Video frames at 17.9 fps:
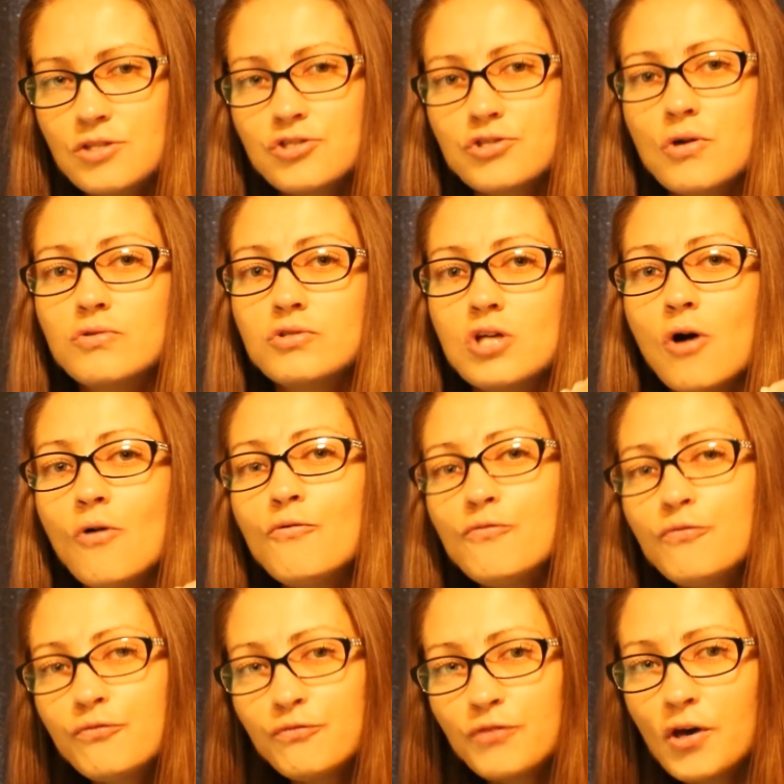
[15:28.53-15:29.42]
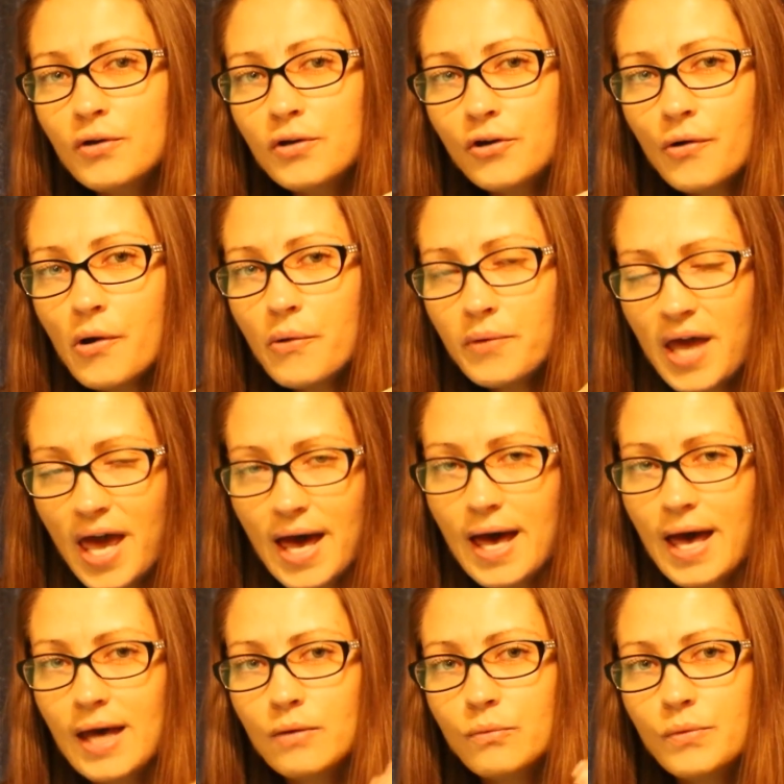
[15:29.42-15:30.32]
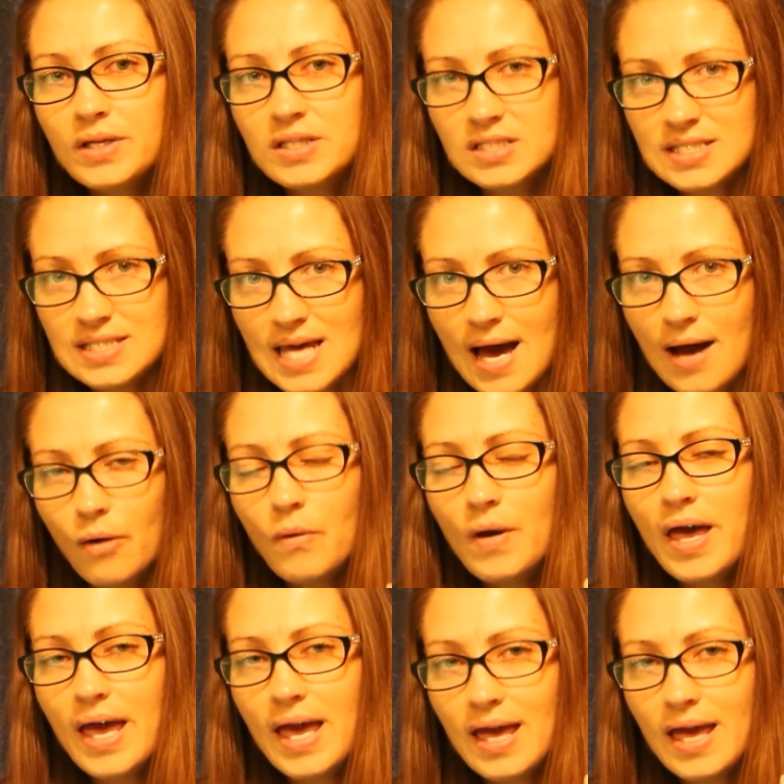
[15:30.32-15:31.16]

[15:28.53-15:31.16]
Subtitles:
So don't fill your own head with doubt,